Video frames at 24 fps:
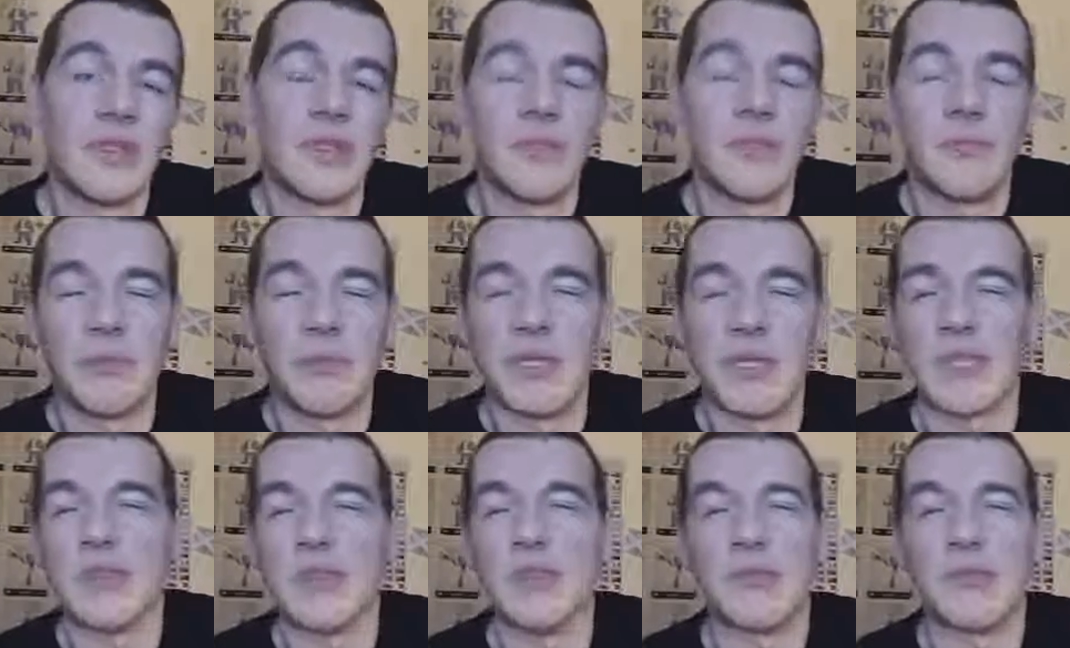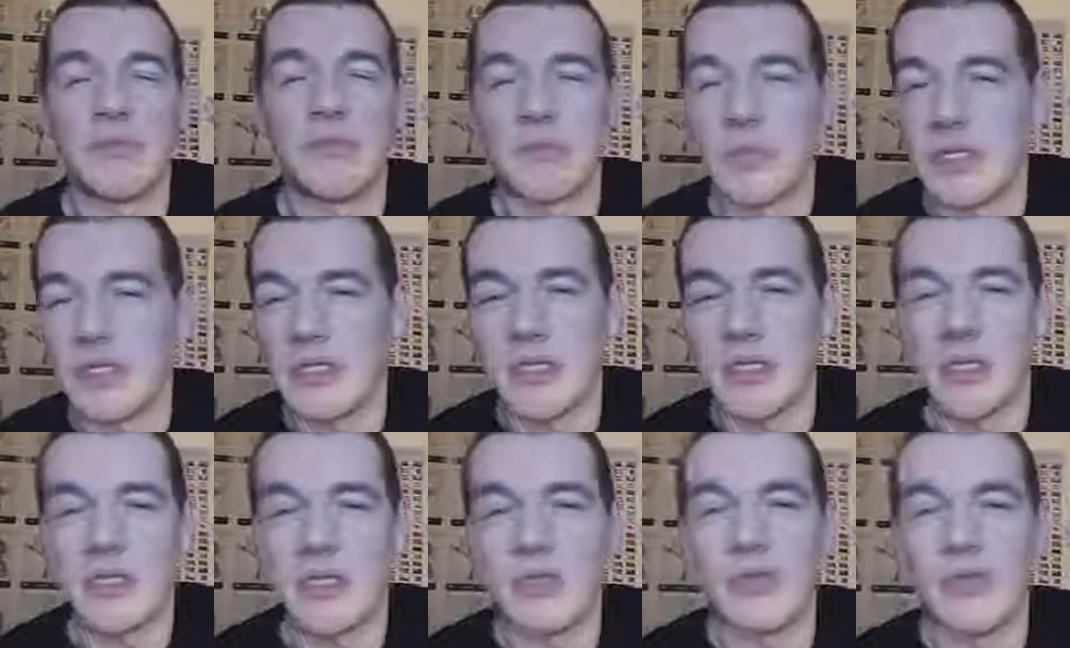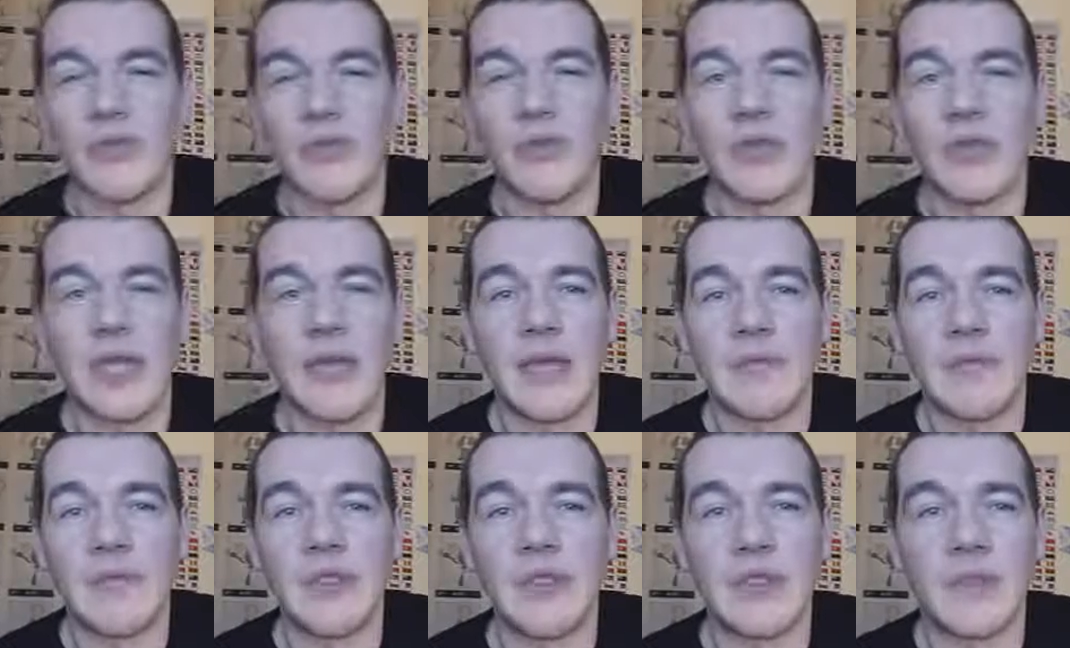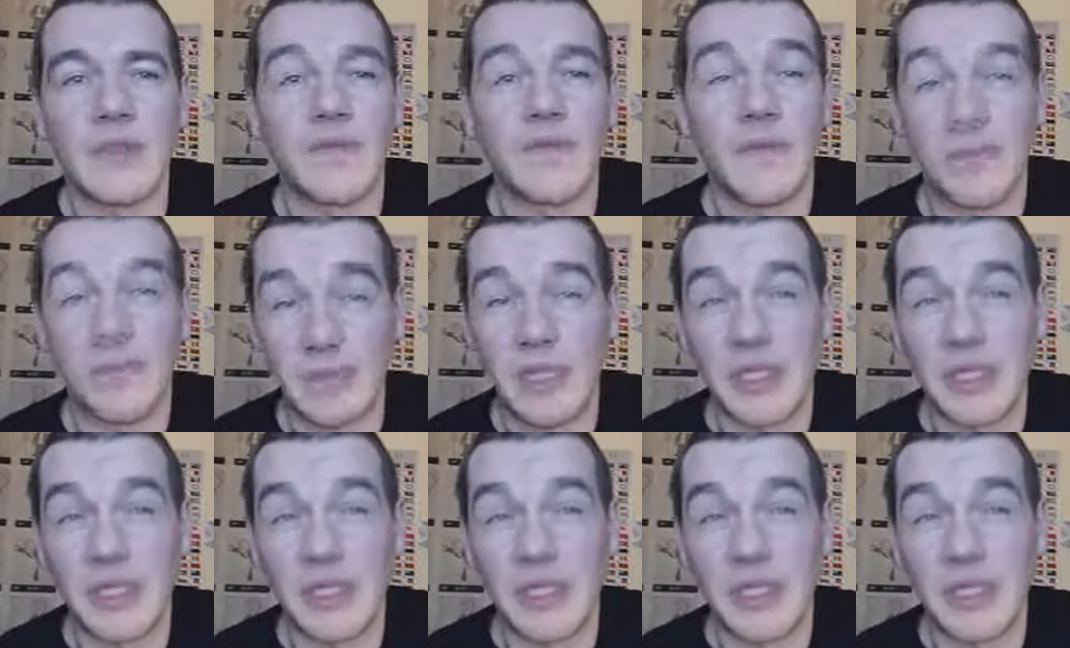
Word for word: you know, PlayStation 2 games and stuff.